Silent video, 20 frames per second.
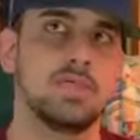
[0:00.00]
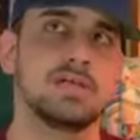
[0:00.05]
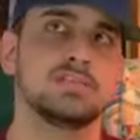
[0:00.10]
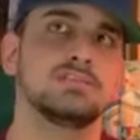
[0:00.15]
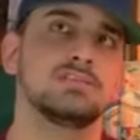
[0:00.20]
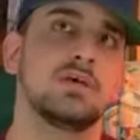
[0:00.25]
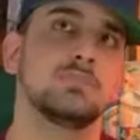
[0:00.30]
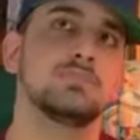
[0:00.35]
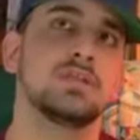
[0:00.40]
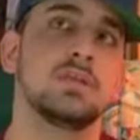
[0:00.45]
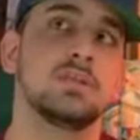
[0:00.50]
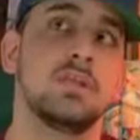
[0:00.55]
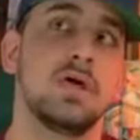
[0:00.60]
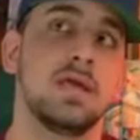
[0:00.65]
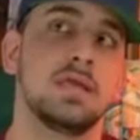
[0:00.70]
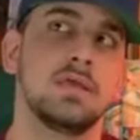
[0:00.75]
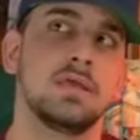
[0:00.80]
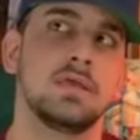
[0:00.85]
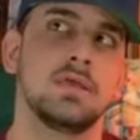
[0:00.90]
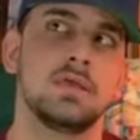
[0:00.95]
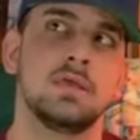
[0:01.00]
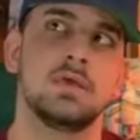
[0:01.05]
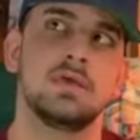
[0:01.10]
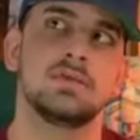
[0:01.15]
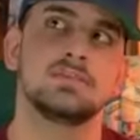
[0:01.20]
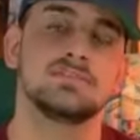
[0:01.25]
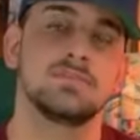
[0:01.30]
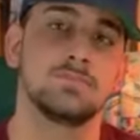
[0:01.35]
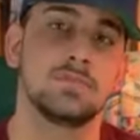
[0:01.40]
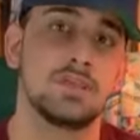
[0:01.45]
that something like
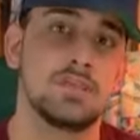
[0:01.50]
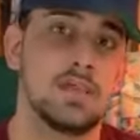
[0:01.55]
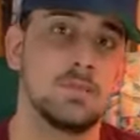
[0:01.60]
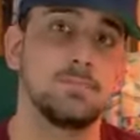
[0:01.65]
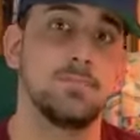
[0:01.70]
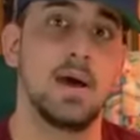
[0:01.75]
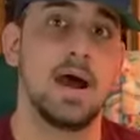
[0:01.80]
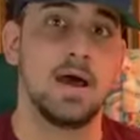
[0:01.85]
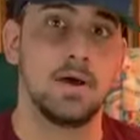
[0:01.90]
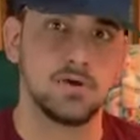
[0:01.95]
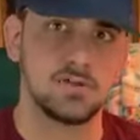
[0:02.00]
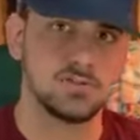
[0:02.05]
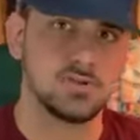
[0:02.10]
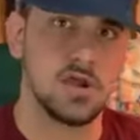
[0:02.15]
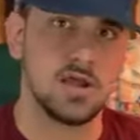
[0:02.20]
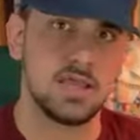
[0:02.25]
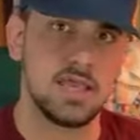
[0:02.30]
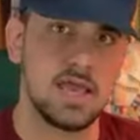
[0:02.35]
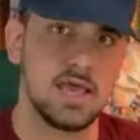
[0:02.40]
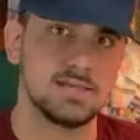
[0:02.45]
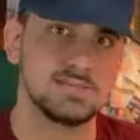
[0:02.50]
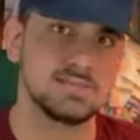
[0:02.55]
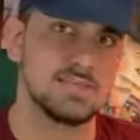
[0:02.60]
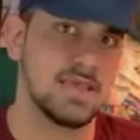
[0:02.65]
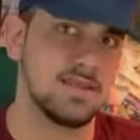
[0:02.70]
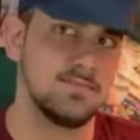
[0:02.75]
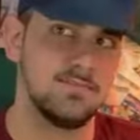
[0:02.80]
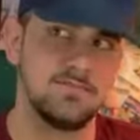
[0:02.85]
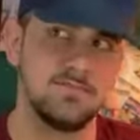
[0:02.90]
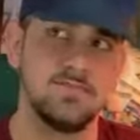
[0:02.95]
BioShock has,
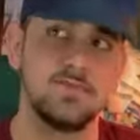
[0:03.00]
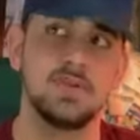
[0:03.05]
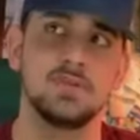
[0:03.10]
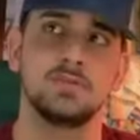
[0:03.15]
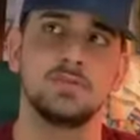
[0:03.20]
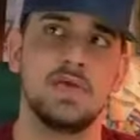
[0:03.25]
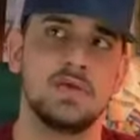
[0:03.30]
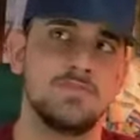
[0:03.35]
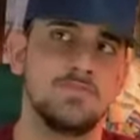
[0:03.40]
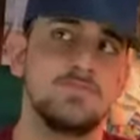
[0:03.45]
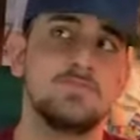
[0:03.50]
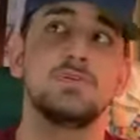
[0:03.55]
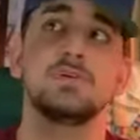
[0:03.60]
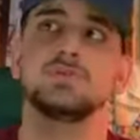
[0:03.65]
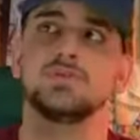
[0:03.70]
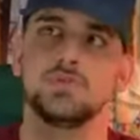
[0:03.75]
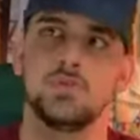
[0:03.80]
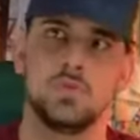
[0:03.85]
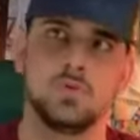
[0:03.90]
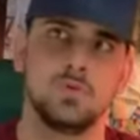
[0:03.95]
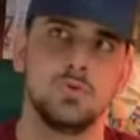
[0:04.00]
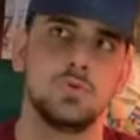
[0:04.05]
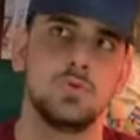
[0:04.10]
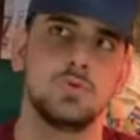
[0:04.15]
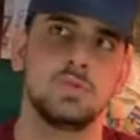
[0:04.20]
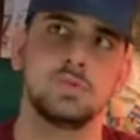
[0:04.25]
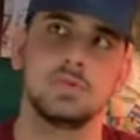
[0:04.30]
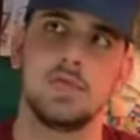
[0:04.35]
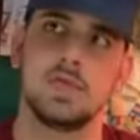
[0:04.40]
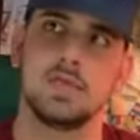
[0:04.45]
that visual
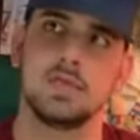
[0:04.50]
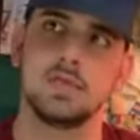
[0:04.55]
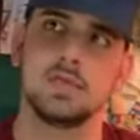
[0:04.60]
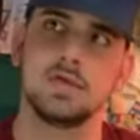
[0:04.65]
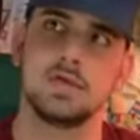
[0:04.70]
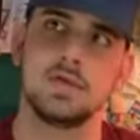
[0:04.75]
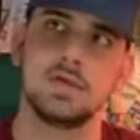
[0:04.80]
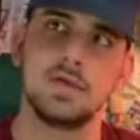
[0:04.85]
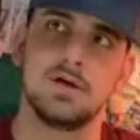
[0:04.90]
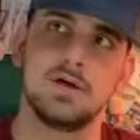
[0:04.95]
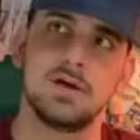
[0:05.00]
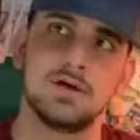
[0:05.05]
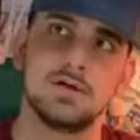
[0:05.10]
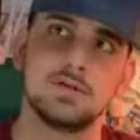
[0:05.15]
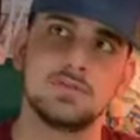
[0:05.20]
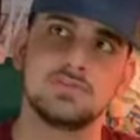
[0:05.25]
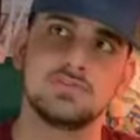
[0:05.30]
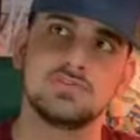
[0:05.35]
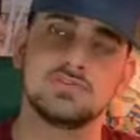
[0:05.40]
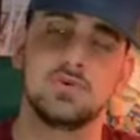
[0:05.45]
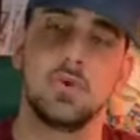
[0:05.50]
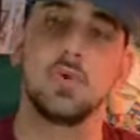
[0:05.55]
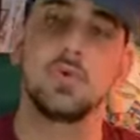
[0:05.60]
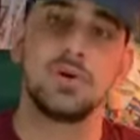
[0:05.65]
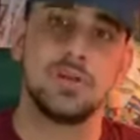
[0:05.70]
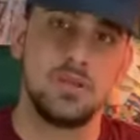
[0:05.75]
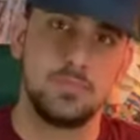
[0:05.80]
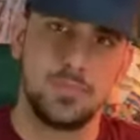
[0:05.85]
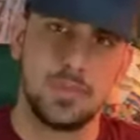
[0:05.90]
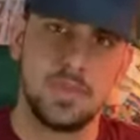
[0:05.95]
and like
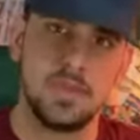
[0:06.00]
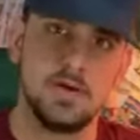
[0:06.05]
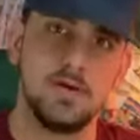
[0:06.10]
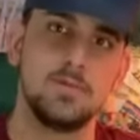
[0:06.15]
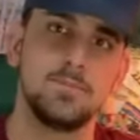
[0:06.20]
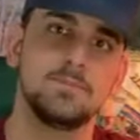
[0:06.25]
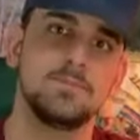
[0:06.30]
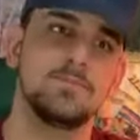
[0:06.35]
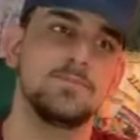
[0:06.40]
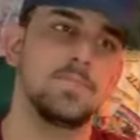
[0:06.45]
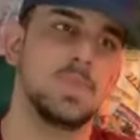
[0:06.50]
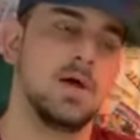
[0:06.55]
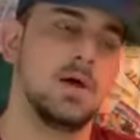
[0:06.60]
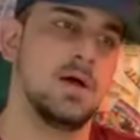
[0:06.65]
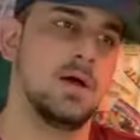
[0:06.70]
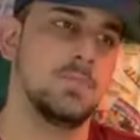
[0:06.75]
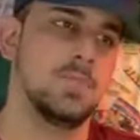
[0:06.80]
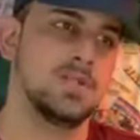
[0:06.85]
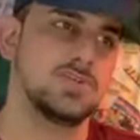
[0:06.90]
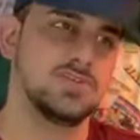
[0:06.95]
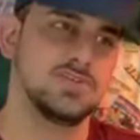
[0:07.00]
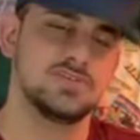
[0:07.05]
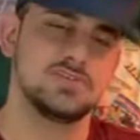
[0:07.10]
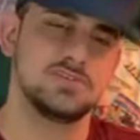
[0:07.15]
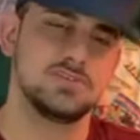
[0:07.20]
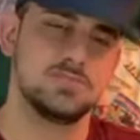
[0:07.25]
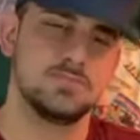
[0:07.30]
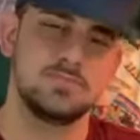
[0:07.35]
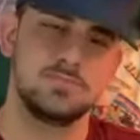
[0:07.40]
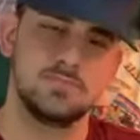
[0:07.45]
story appeal, and
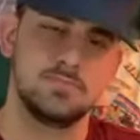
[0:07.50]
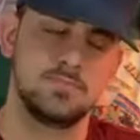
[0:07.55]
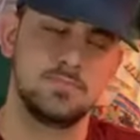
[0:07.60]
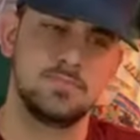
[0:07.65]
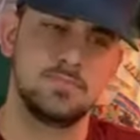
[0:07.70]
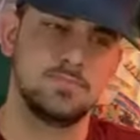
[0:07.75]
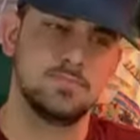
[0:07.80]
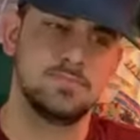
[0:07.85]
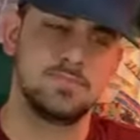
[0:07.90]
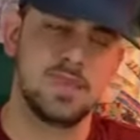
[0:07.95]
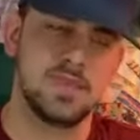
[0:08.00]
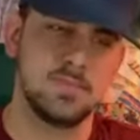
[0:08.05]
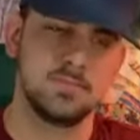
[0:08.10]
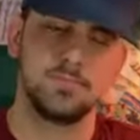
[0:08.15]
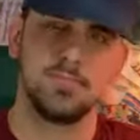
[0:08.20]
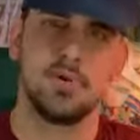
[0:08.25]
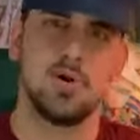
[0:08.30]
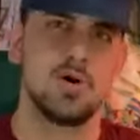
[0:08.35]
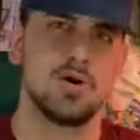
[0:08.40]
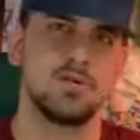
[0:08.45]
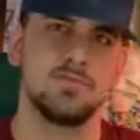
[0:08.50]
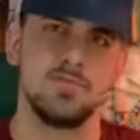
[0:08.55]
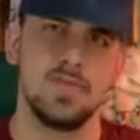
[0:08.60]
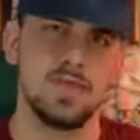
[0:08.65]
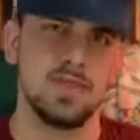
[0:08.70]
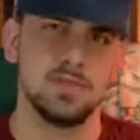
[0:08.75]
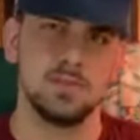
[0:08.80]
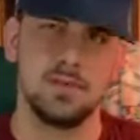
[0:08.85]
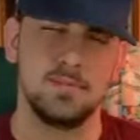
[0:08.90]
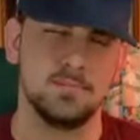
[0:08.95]
just being part of
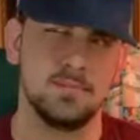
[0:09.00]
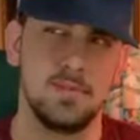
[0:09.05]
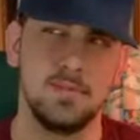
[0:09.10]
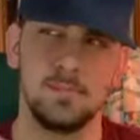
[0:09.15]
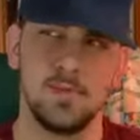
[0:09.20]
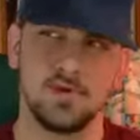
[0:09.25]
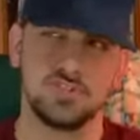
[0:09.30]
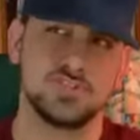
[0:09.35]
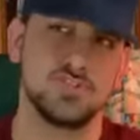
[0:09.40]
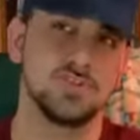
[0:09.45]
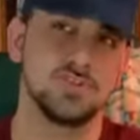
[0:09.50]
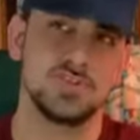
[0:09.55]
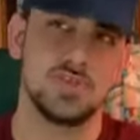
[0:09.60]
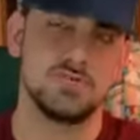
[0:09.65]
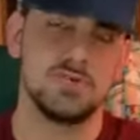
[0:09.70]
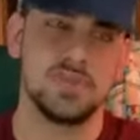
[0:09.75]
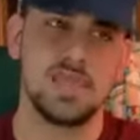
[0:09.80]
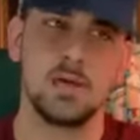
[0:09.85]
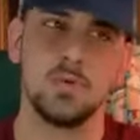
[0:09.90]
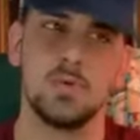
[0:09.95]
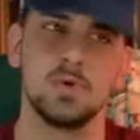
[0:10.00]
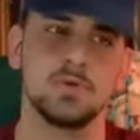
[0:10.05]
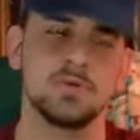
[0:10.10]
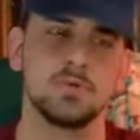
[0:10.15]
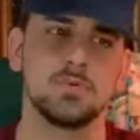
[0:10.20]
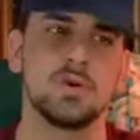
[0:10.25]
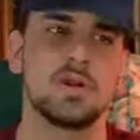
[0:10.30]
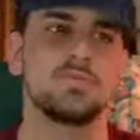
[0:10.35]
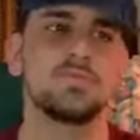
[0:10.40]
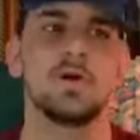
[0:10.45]
like immersing yourself in that world
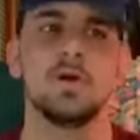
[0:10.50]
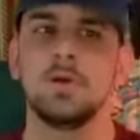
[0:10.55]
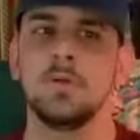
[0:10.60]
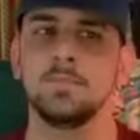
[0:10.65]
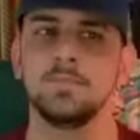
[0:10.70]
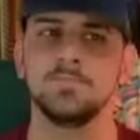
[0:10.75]
and whatever.